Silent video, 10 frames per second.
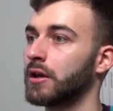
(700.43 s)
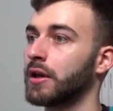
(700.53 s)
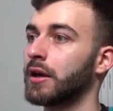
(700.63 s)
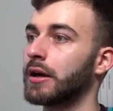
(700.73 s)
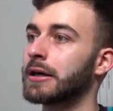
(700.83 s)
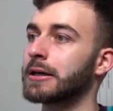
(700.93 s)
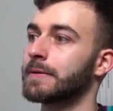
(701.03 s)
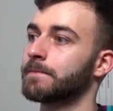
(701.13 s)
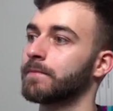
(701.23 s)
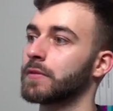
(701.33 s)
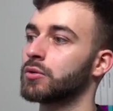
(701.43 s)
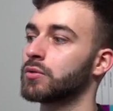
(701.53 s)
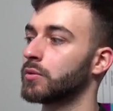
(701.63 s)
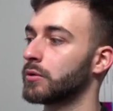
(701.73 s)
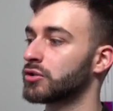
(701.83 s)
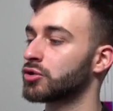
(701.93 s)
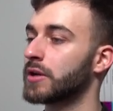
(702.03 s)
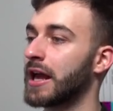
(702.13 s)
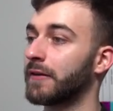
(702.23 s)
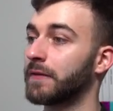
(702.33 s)
Um, you, we will soon
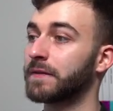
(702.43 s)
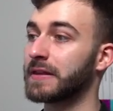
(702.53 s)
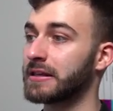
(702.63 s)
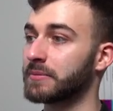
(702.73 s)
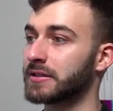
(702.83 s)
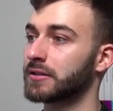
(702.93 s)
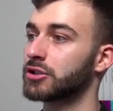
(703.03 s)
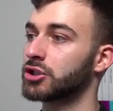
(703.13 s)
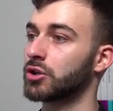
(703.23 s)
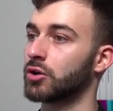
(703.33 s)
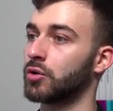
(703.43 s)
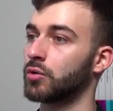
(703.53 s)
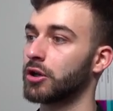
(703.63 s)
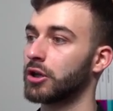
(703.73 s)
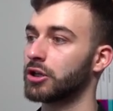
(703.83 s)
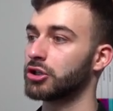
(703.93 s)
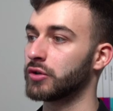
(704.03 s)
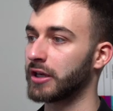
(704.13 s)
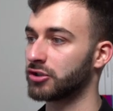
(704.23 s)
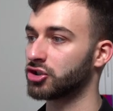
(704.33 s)
have themes, so you
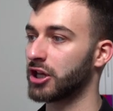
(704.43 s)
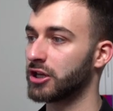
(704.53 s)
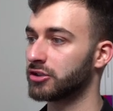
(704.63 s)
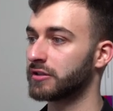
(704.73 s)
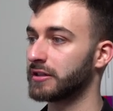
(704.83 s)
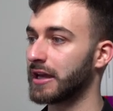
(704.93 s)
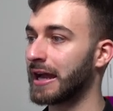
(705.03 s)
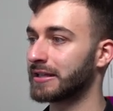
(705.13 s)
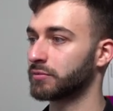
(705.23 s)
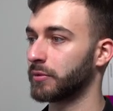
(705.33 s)
can change the aspect.